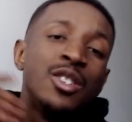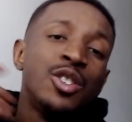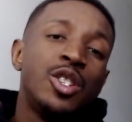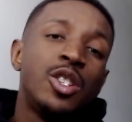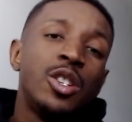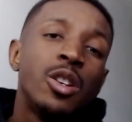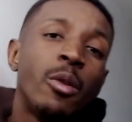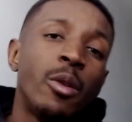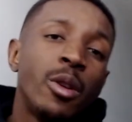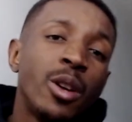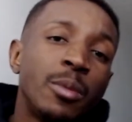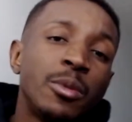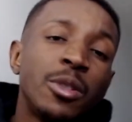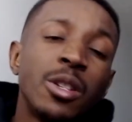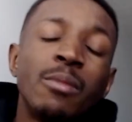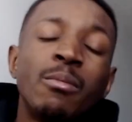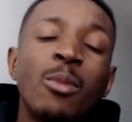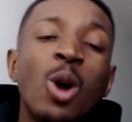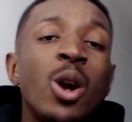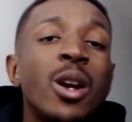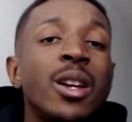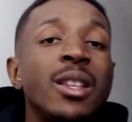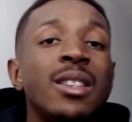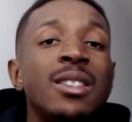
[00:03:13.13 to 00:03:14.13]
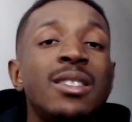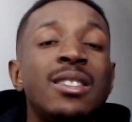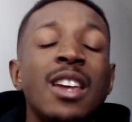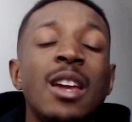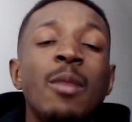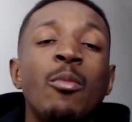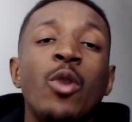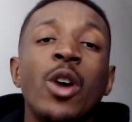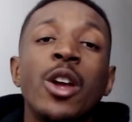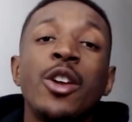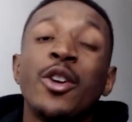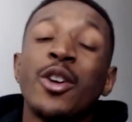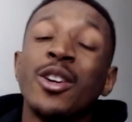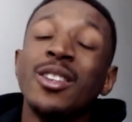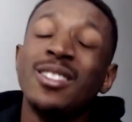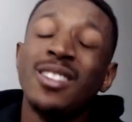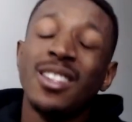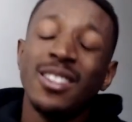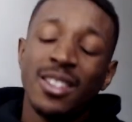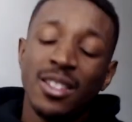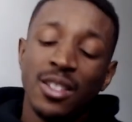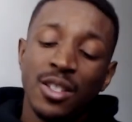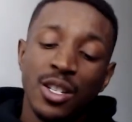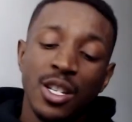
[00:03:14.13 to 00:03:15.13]
showing up to the market the same way, your
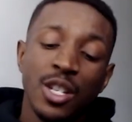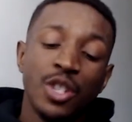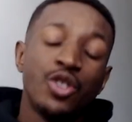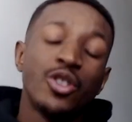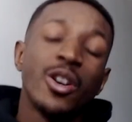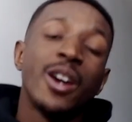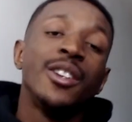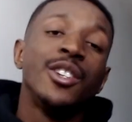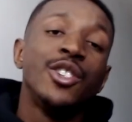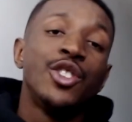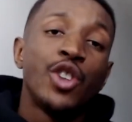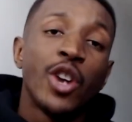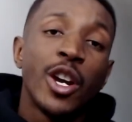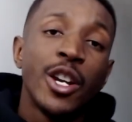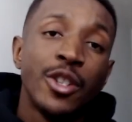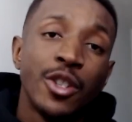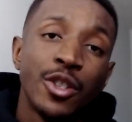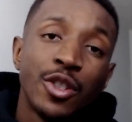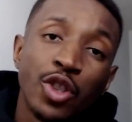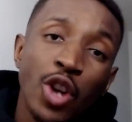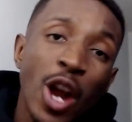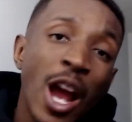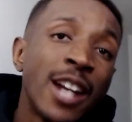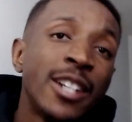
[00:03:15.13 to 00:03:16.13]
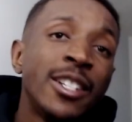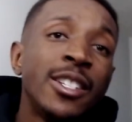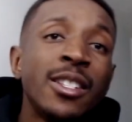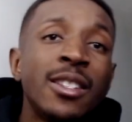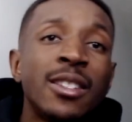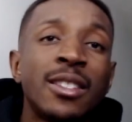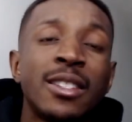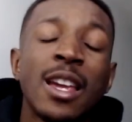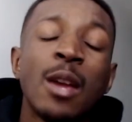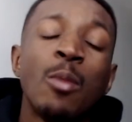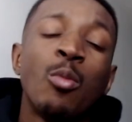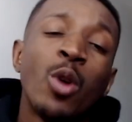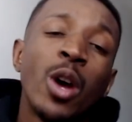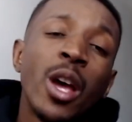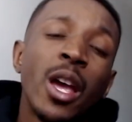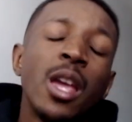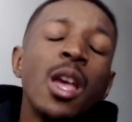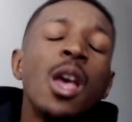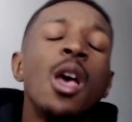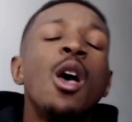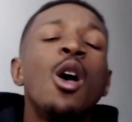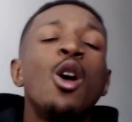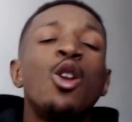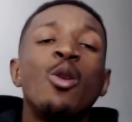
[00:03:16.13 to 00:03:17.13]
consistency in trying to trade your strategy the same way,
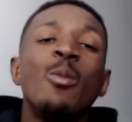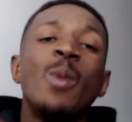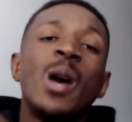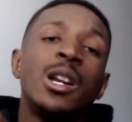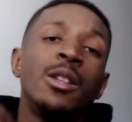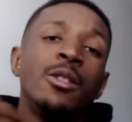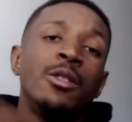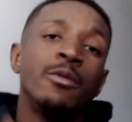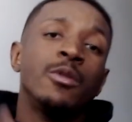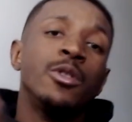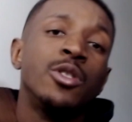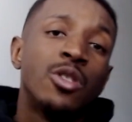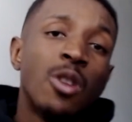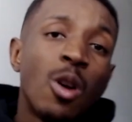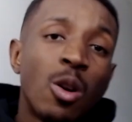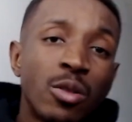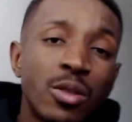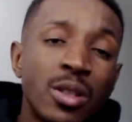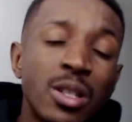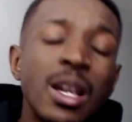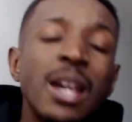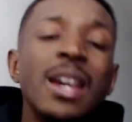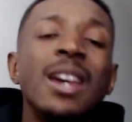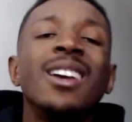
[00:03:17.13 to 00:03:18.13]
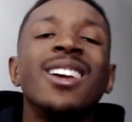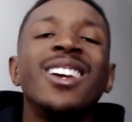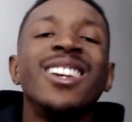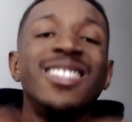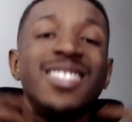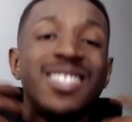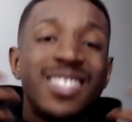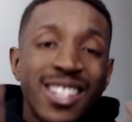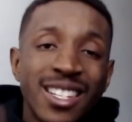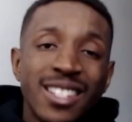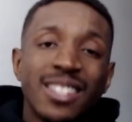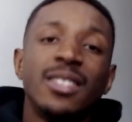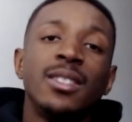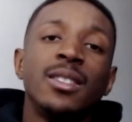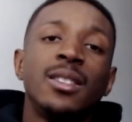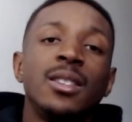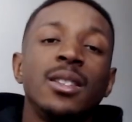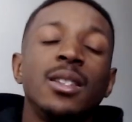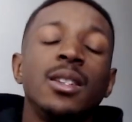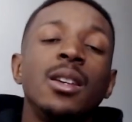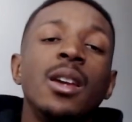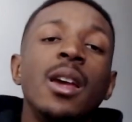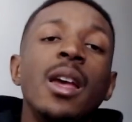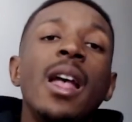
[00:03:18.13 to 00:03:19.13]
no matter the results.
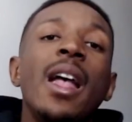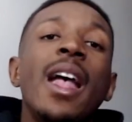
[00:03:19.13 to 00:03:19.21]
Consistency.